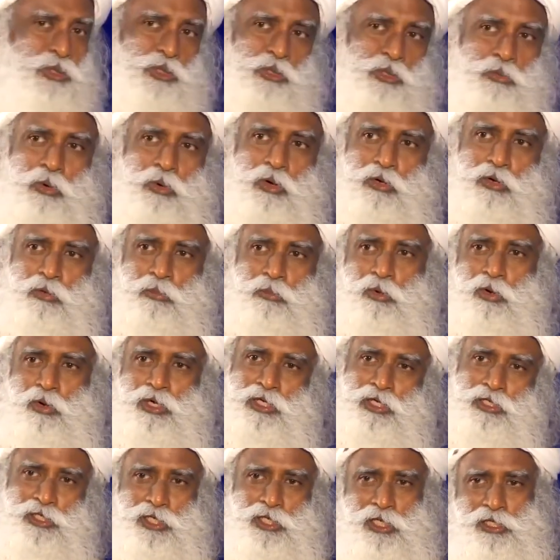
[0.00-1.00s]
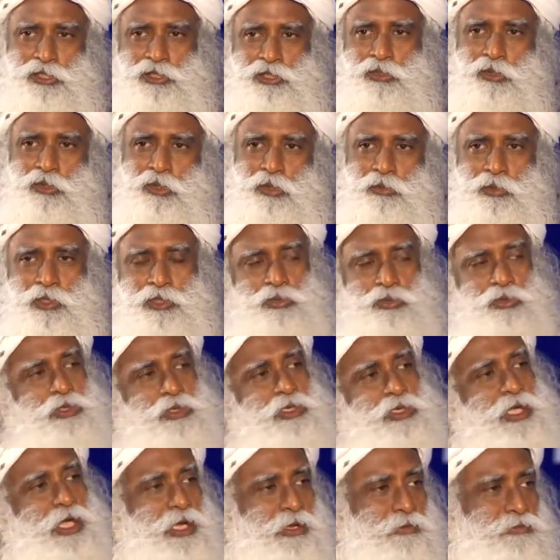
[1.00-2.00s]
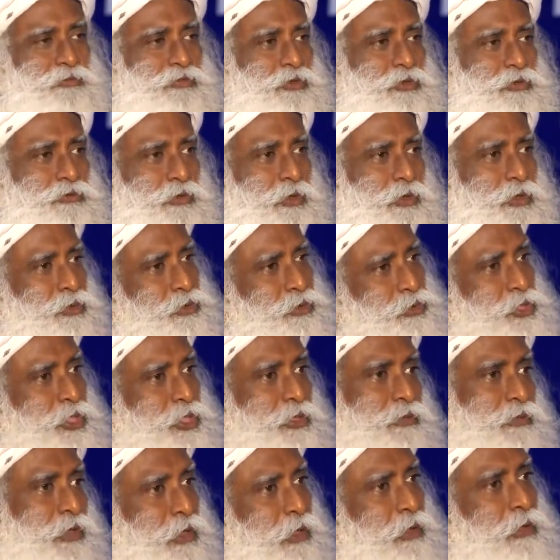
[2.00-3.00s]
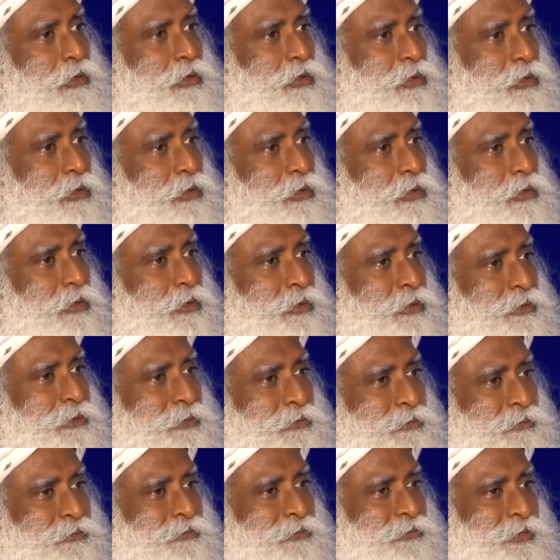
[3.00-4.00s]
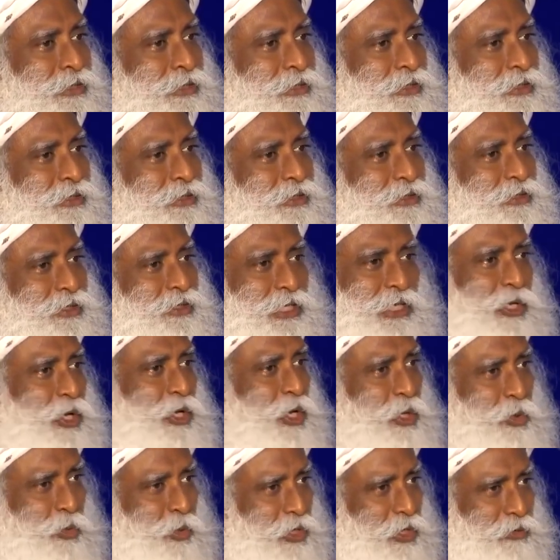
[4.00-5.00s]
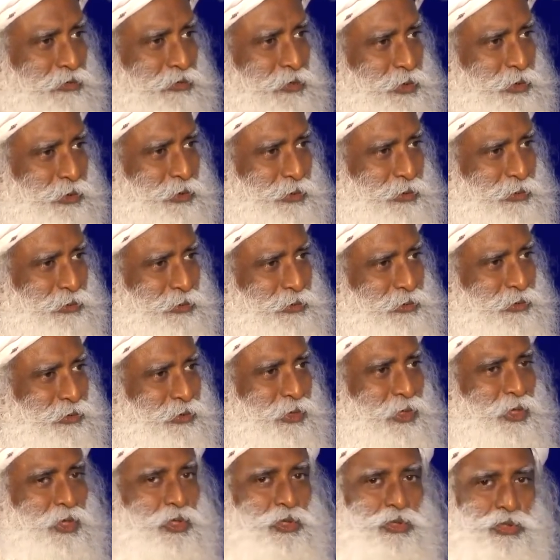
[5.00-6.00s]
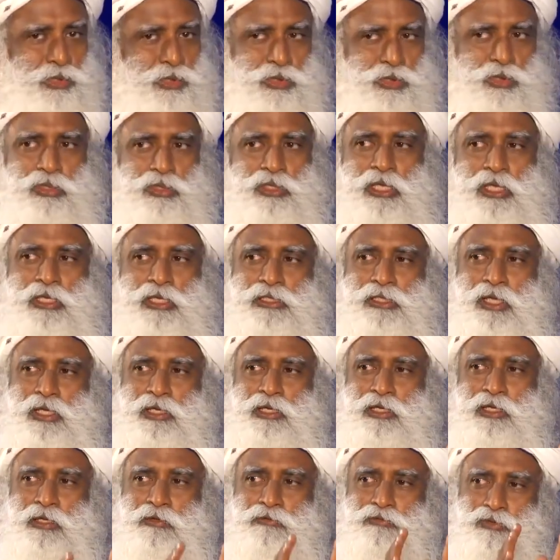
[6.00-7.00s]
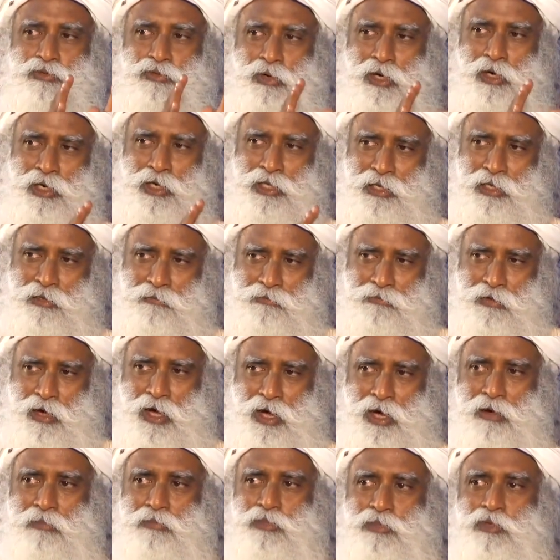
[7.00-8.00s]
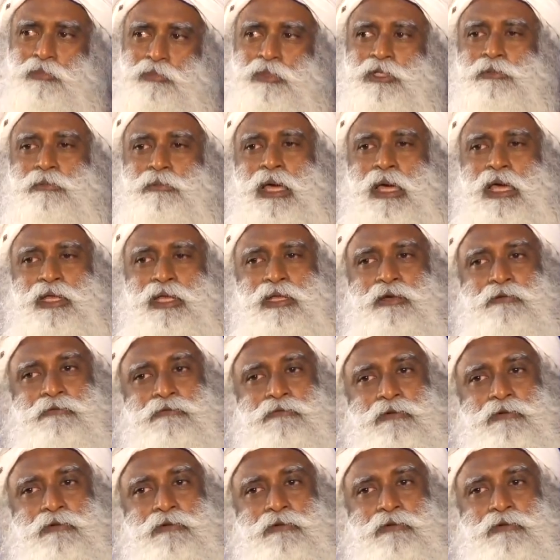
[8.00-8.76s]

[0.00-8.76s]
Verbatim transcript: tomorrow morning she has to go with you and carry food for you, she will not. It will not work for you. So they said, if you are in the farm, you must marry a